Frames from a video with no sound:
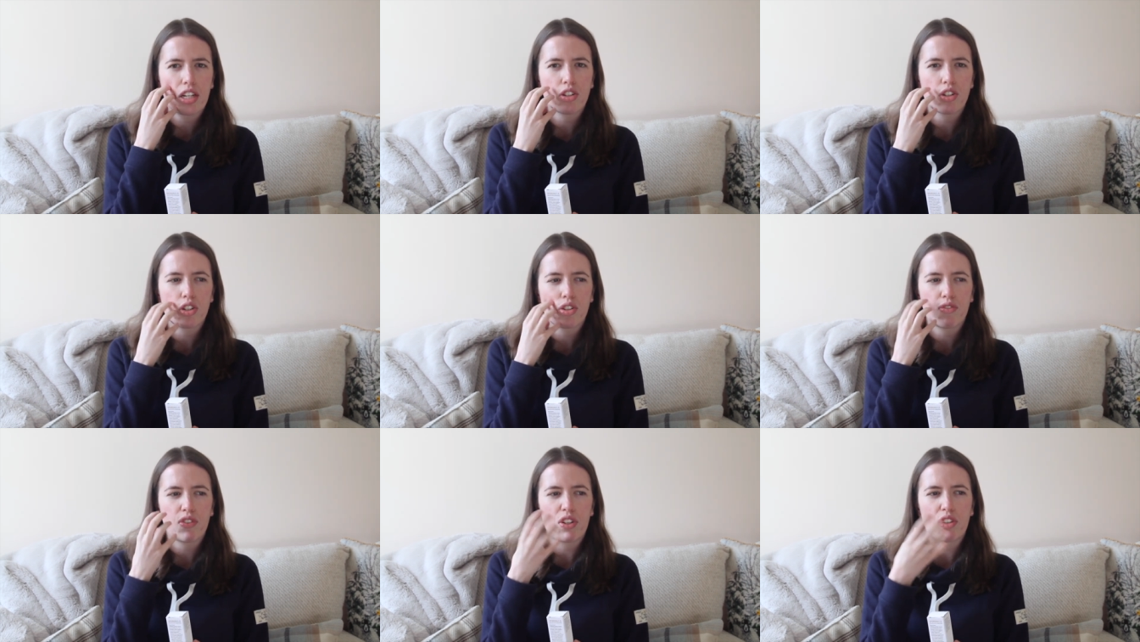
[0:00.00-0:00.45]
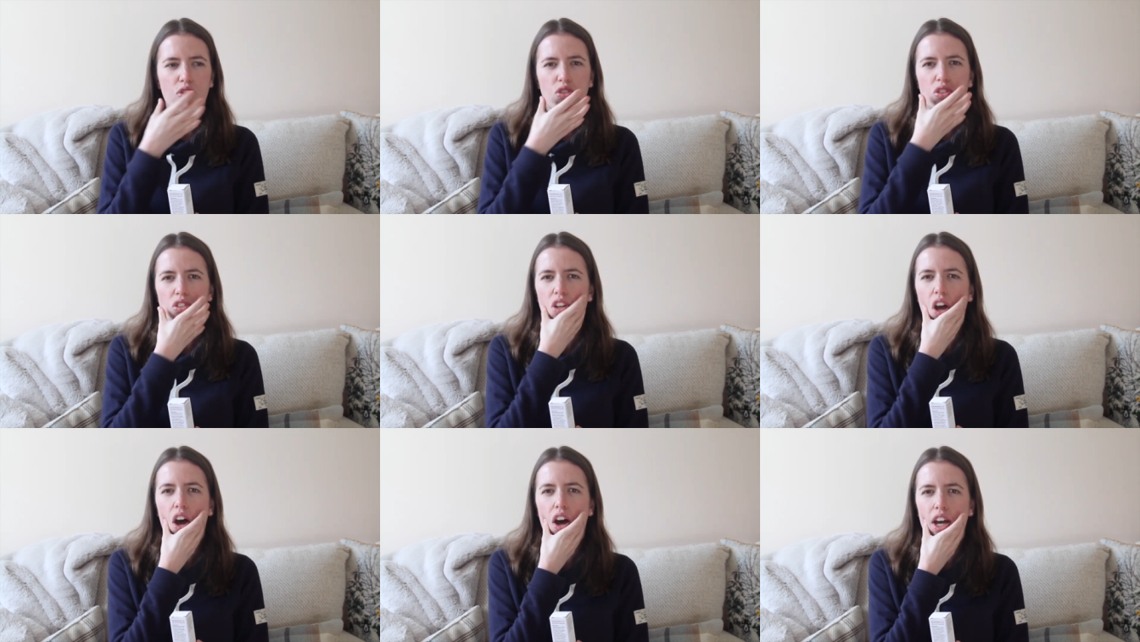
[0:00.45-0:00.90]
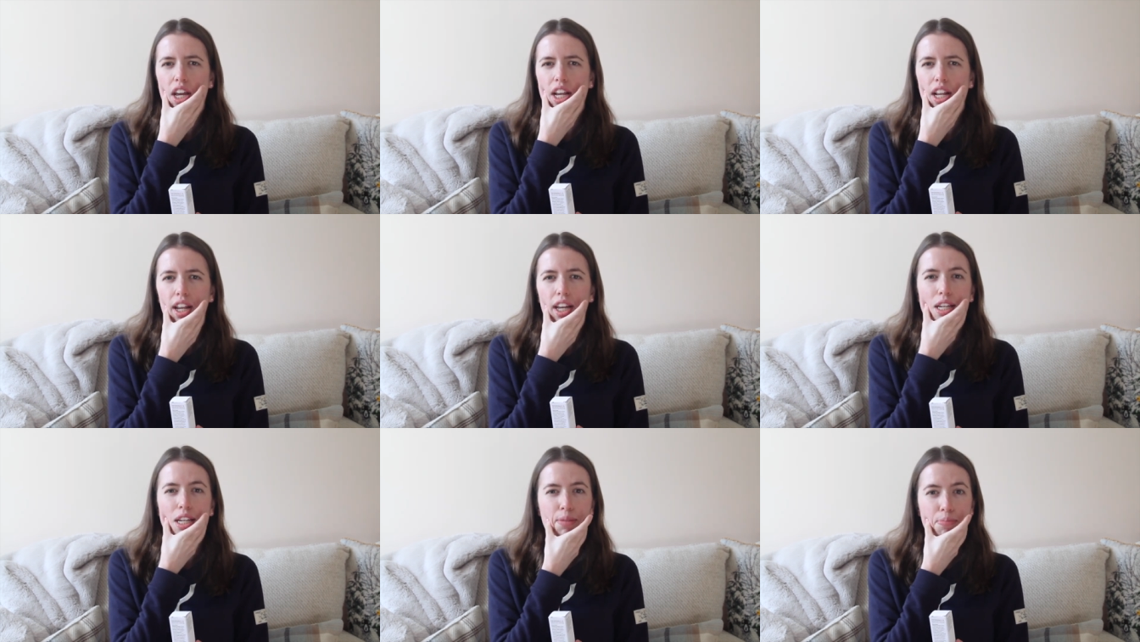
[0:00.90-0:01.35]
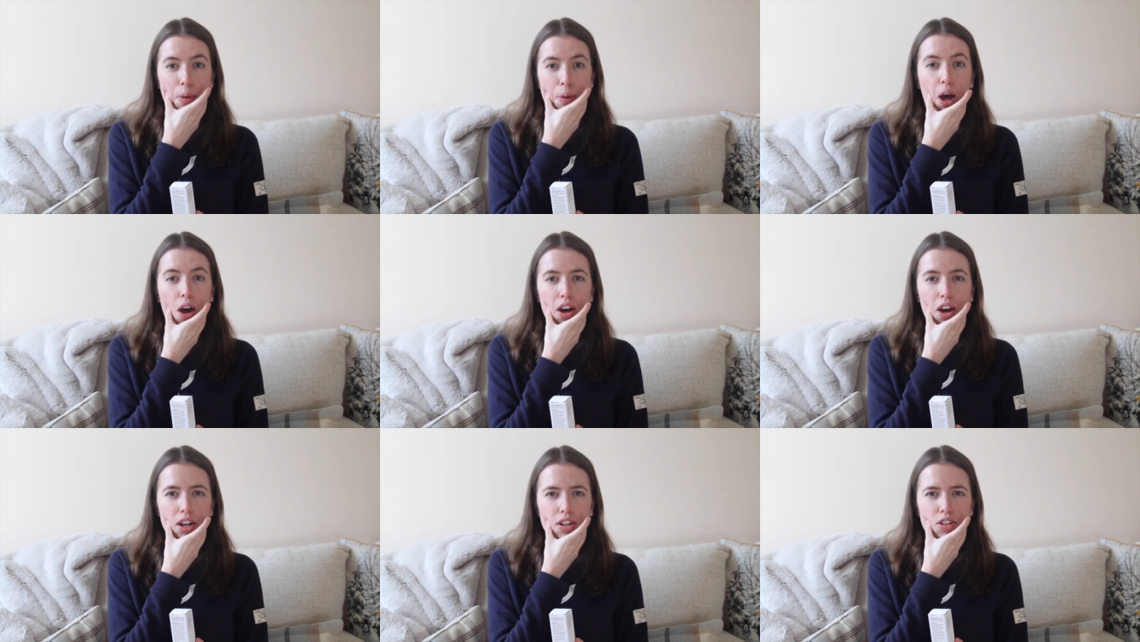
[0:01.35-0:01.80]
it just feels tight, like it's
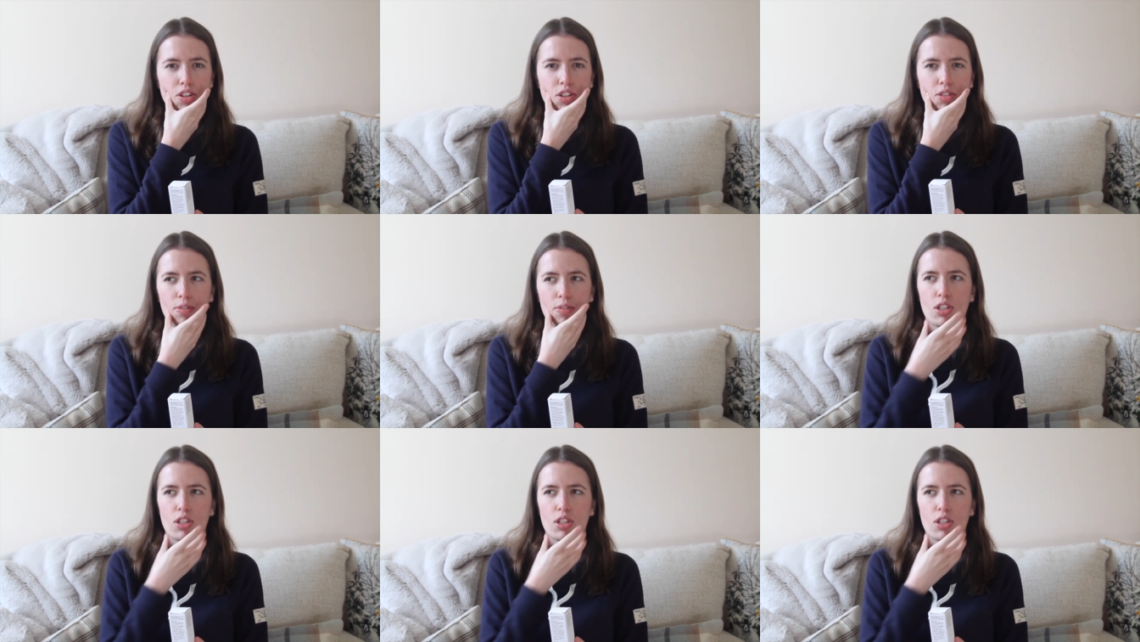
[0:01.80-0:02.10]
parched,